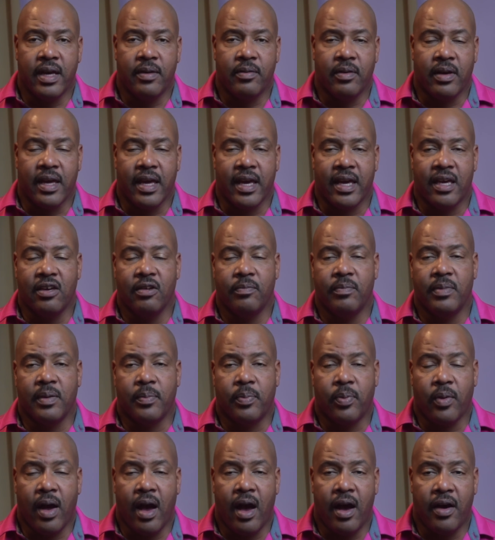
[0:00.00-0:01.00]
and could be
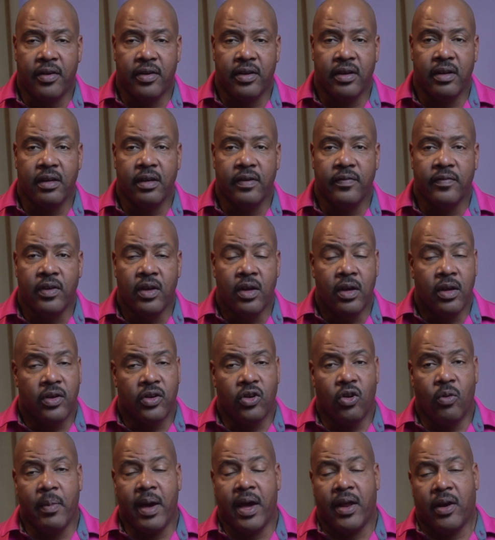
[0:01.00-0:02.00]
proud of,
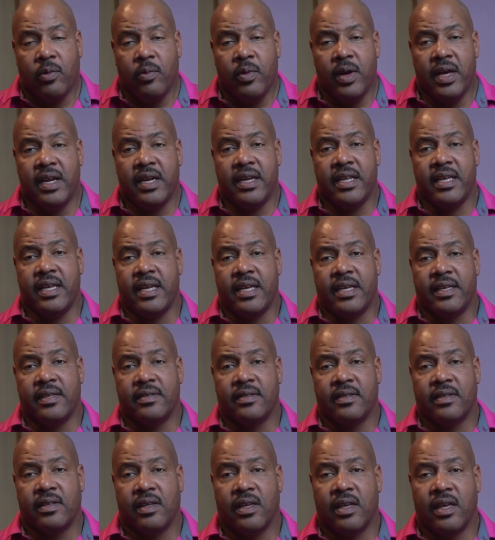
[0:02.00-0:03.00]
no matter what it
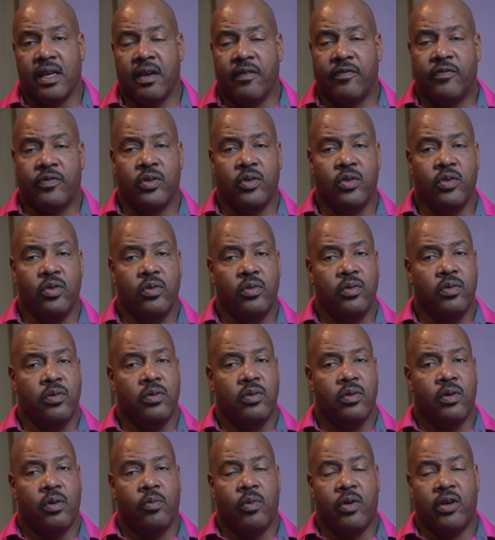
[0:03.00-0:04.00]
is. If
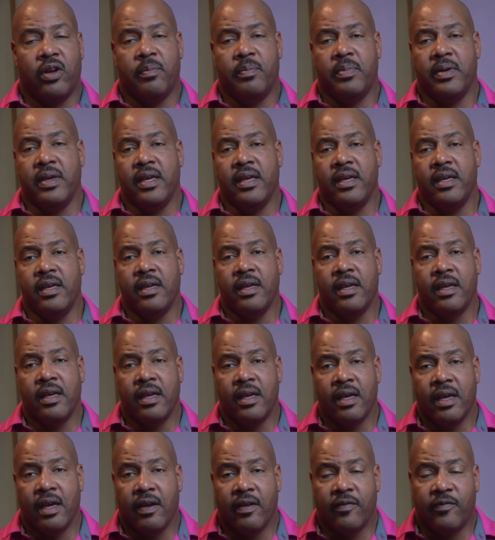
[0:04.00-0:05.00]
you want to be
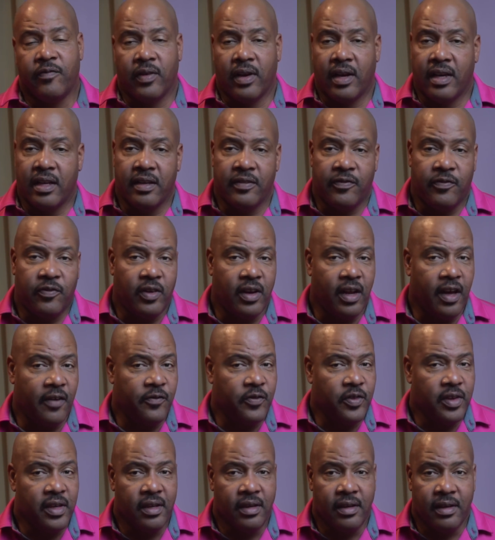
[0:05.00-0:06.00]
a little
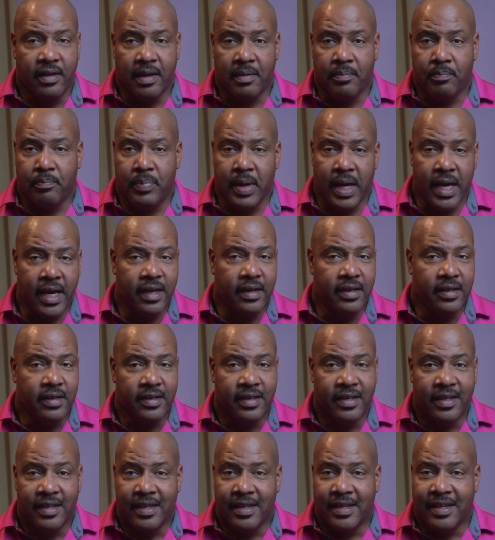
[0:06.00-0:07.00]
fluffier and
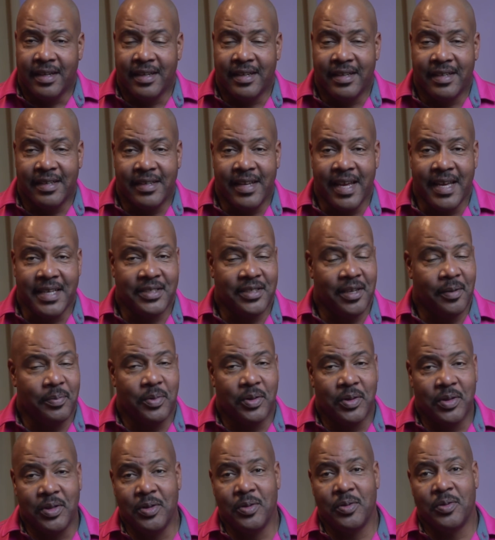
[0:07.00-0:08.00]
bigger, that's
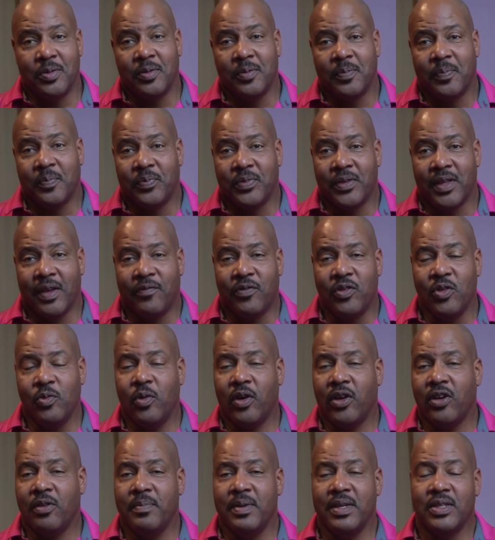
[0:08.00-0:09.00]
up to you. If you
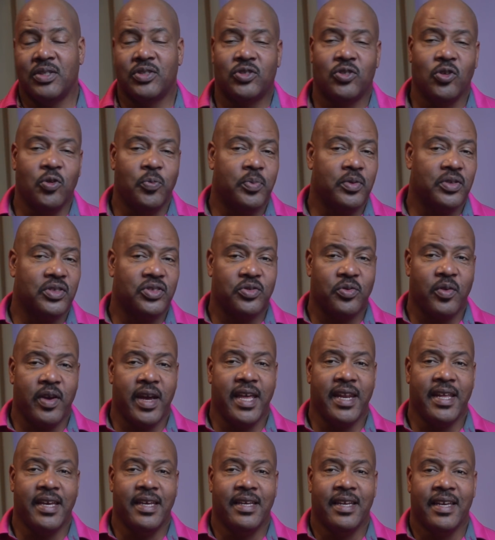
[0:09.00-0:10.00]
want to be super
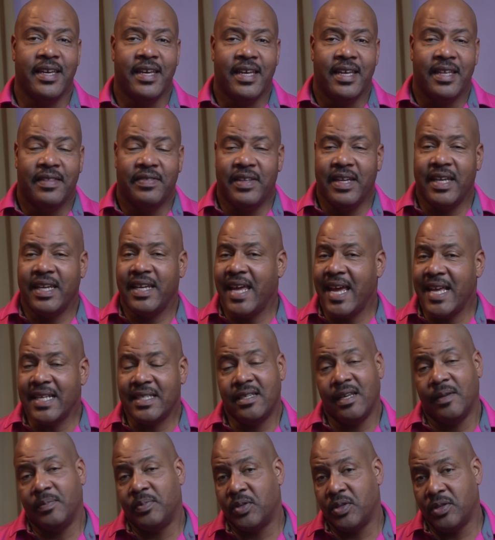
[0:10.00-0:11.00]
shredded, then
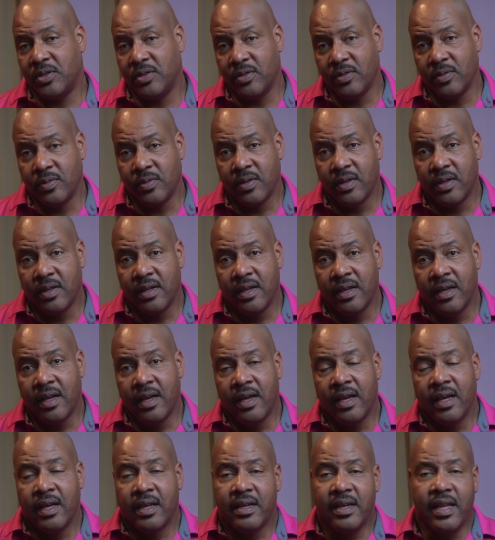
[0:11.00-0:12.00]
that's up to you.
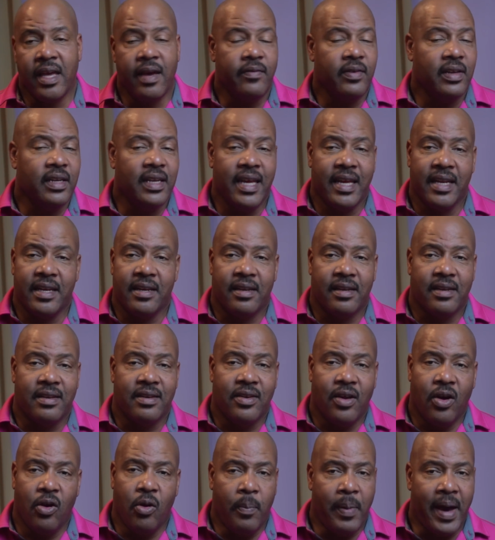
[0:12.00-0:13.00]
Never let
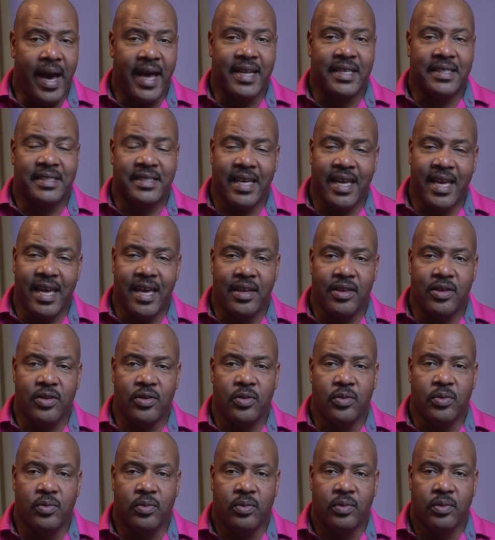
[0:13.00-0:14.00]
nobody tell
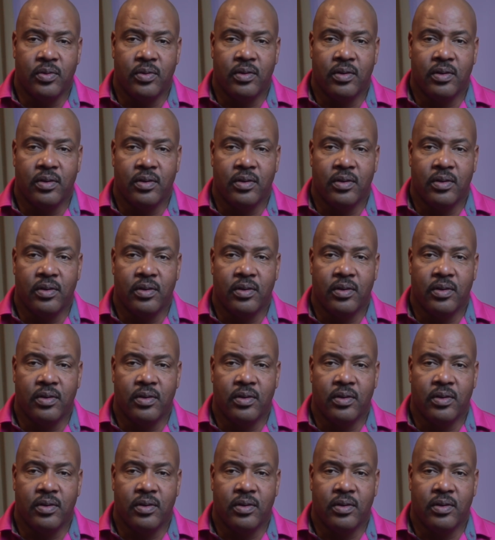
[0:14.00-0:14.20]
you